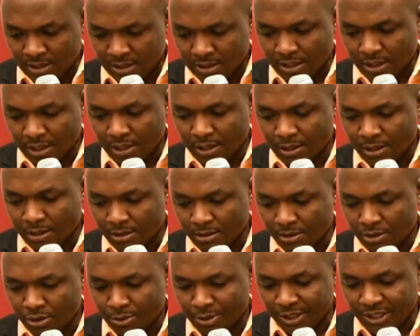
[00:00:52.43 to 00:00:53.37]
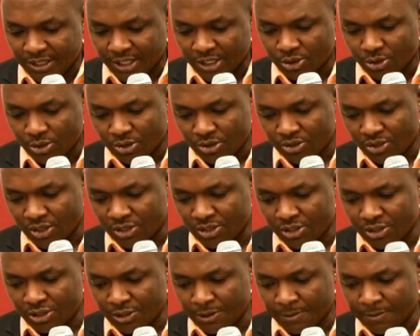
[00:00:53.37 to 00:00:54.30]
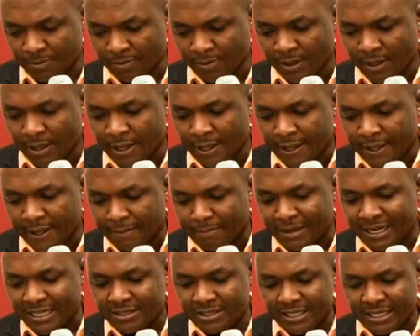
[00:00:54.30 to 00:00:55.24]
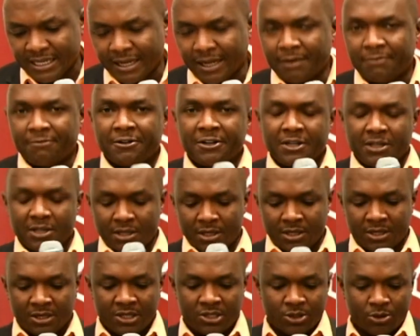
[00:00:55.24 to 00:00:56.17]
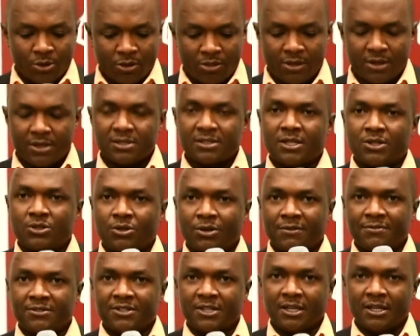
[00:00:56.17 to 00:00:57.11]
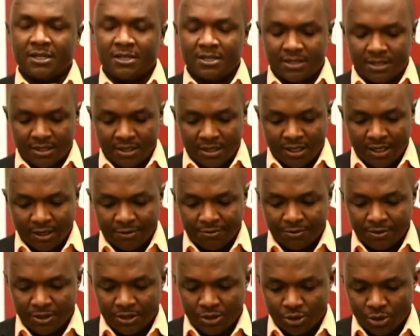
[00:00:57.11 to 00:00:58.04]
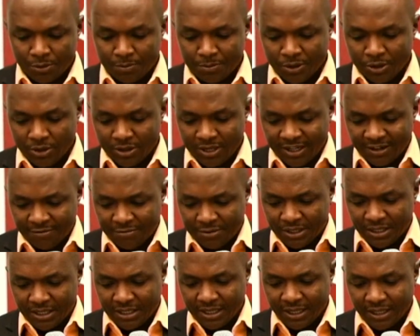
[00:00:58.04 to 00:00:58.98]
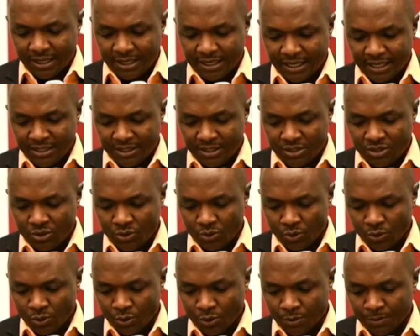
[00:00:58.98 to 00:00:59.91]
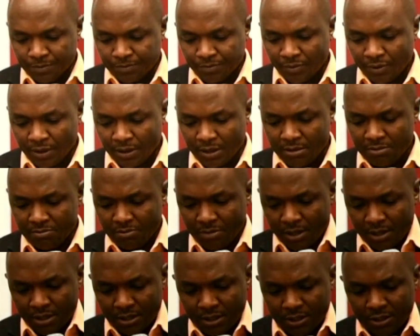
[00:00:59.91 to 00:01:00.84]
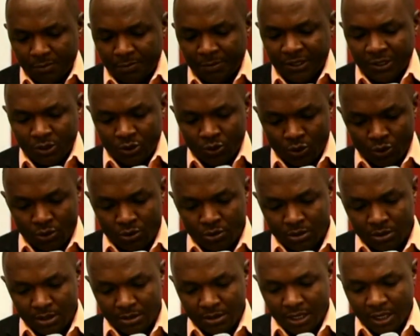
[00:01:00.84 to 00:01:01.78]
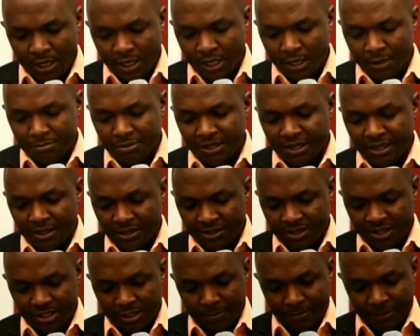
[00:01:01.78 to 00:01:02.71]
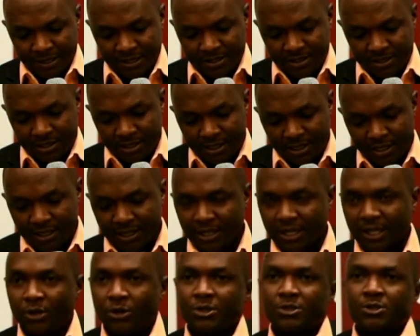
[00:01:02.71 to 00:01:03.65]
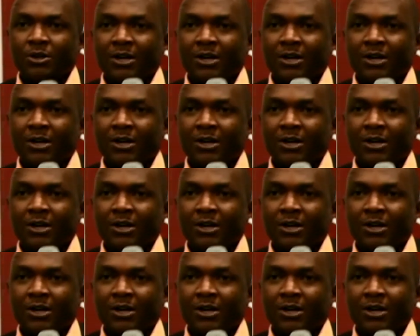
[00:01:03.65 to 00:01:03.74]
communication strategy. But there are very critical things that you have said for the short period I've been here that I need to speak to, being in this space, and also